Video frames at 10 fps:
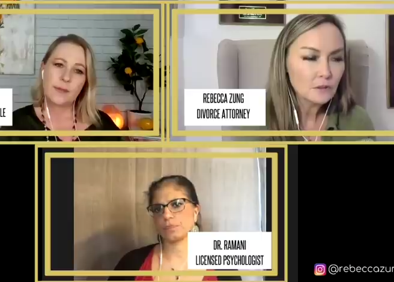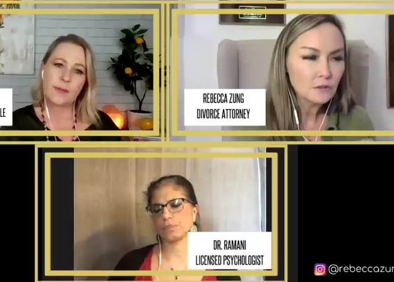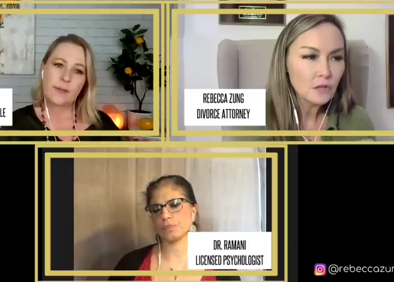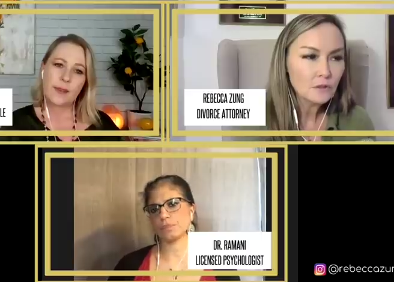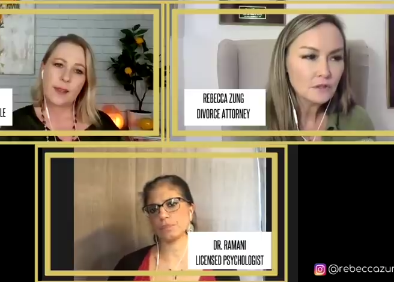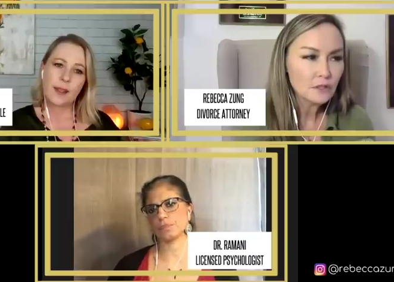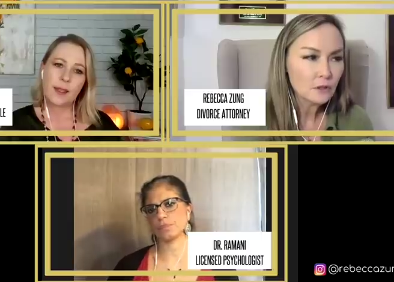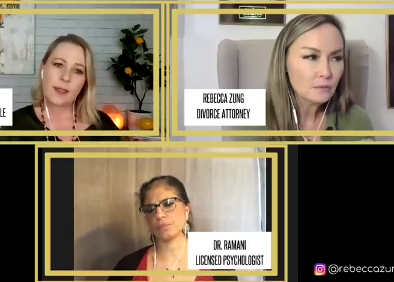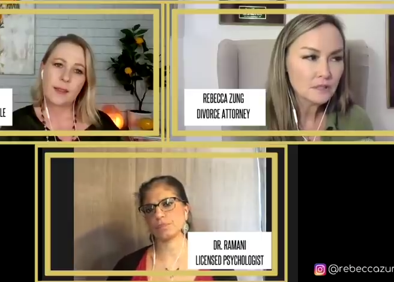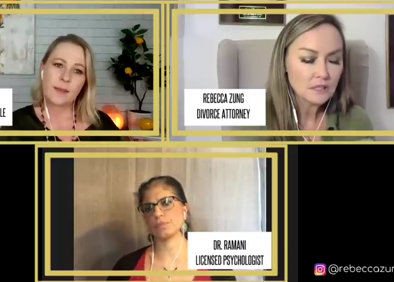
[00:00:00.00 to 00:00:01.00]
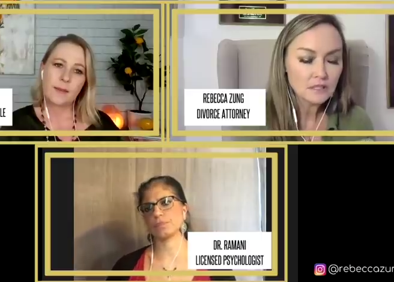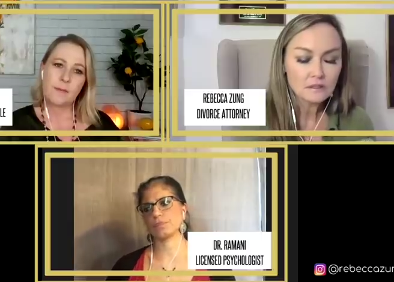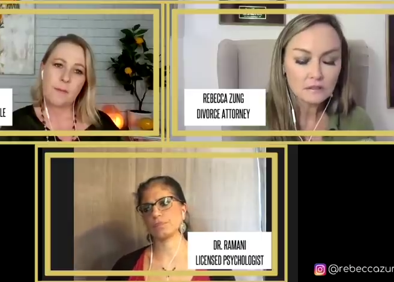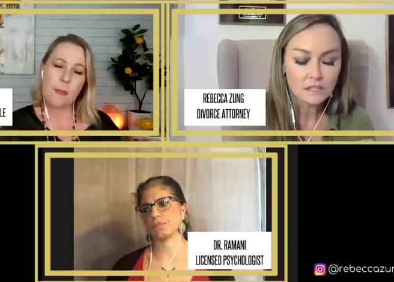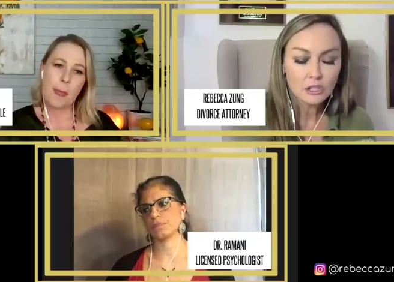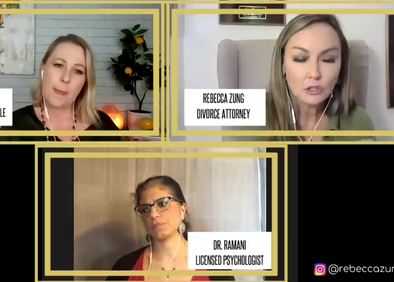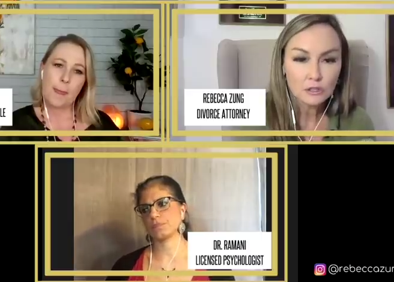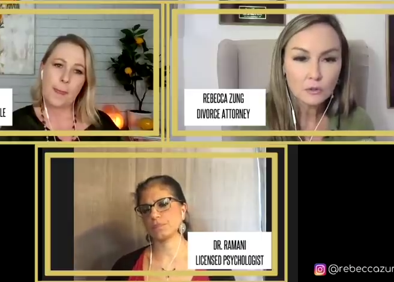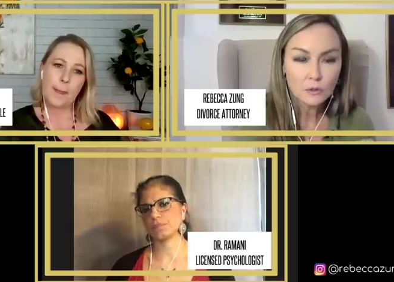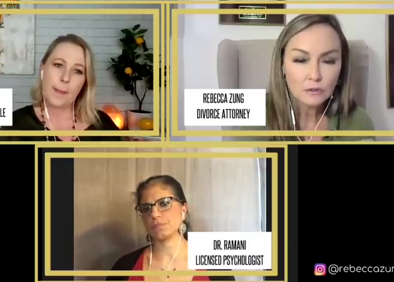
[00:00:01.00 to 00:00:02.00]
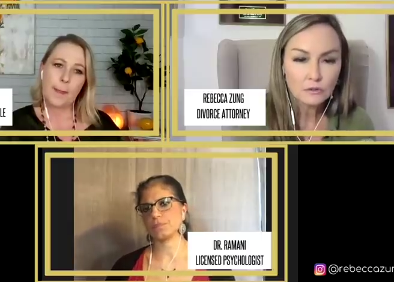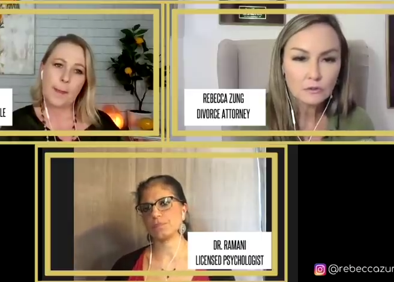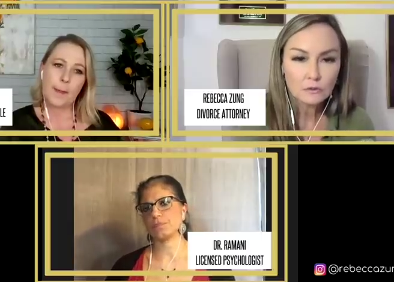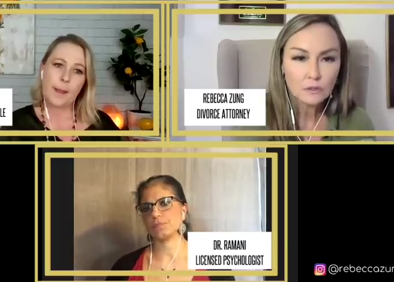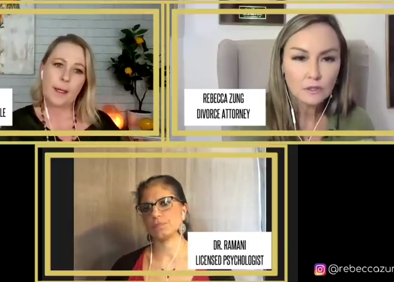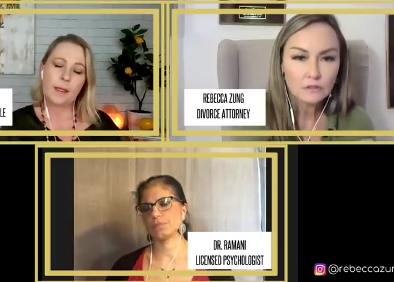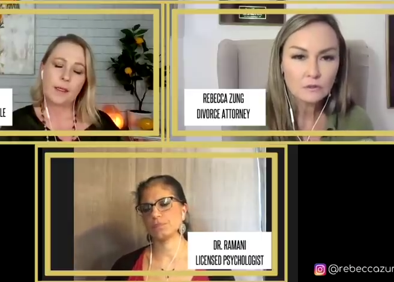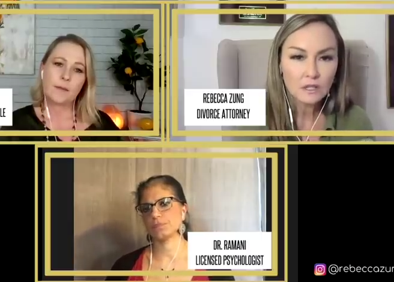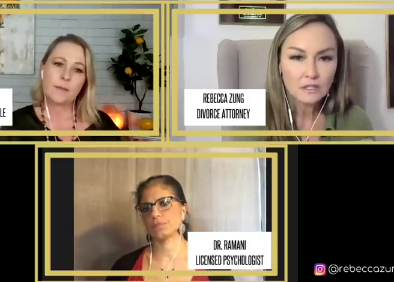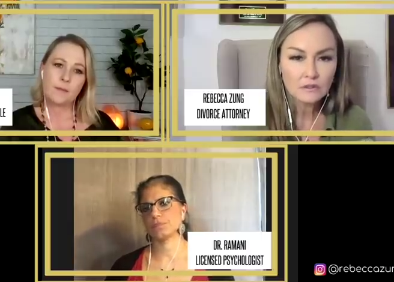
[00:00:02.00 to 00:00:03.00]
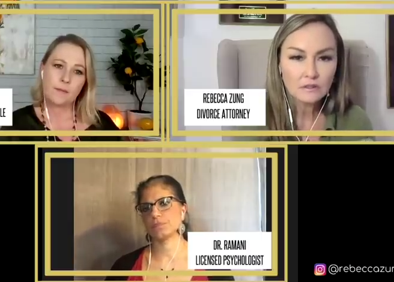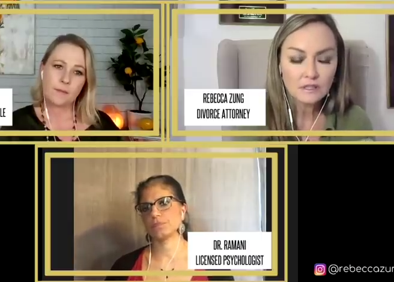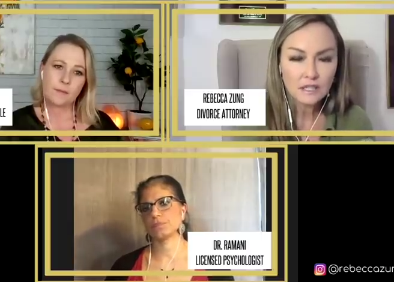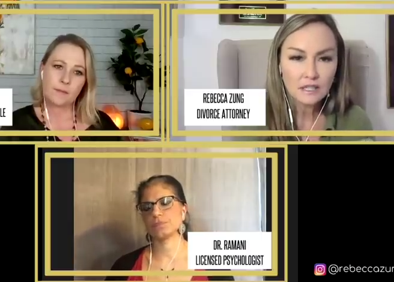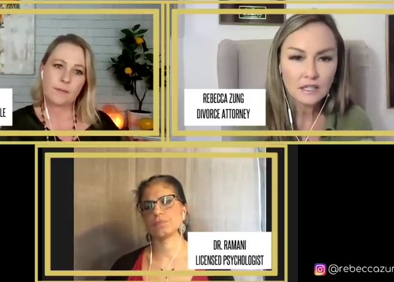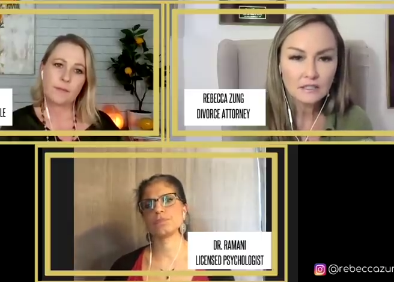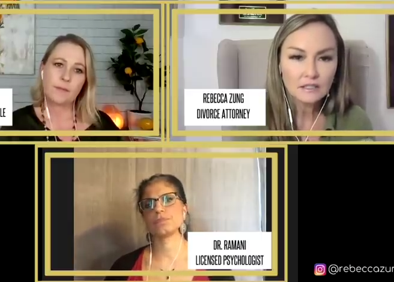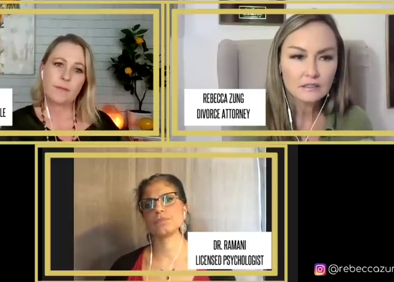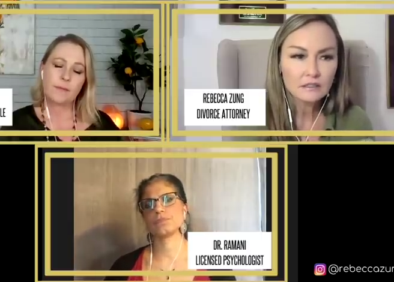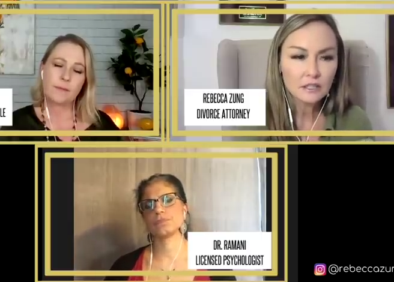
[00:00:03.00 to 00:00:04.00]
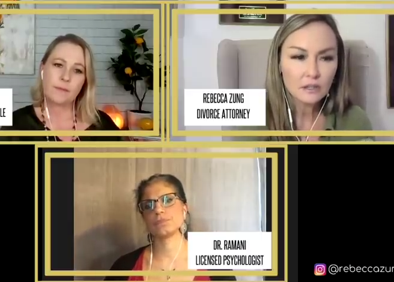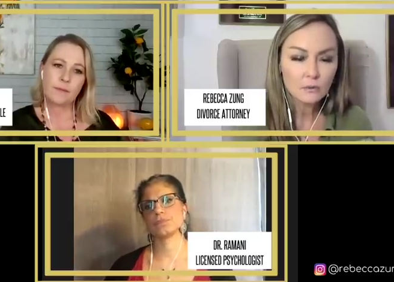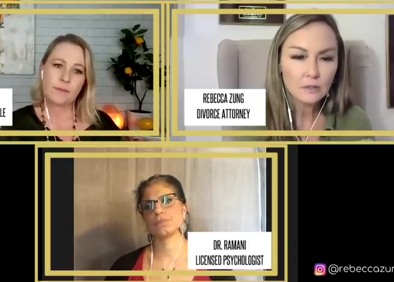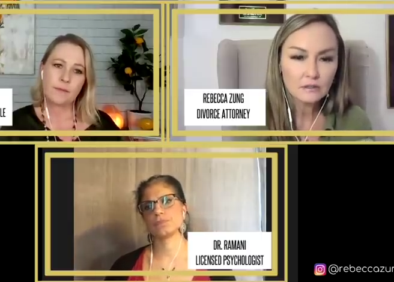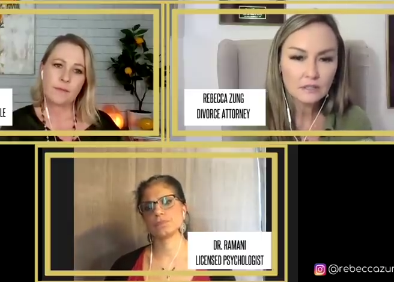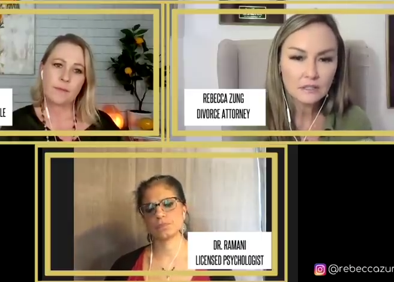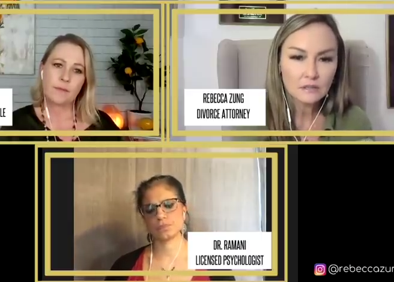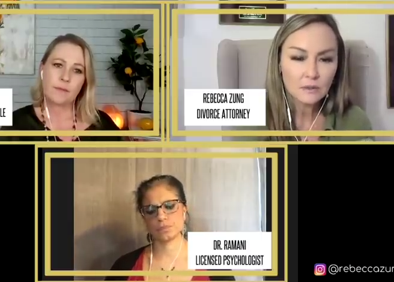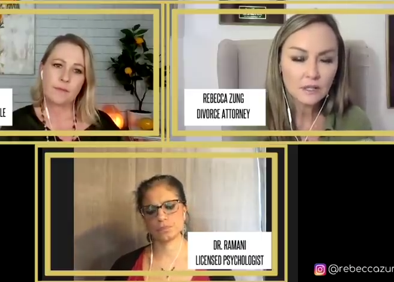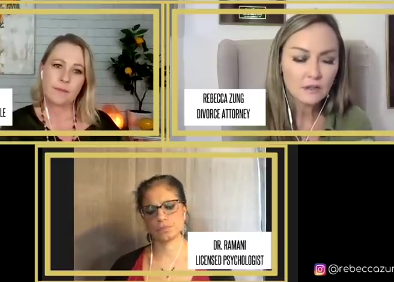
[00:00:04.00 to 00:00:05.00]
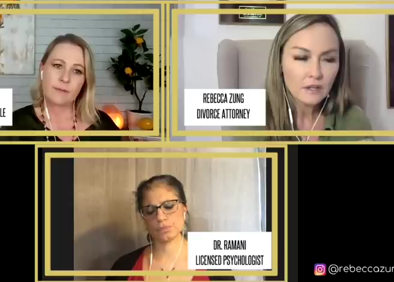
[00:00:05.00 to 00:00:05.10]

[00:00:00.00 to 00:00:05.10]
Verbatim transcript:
Speaker 1: you know that there are particularly good lawyers or lawyers who understand, you know, what you're dealing with,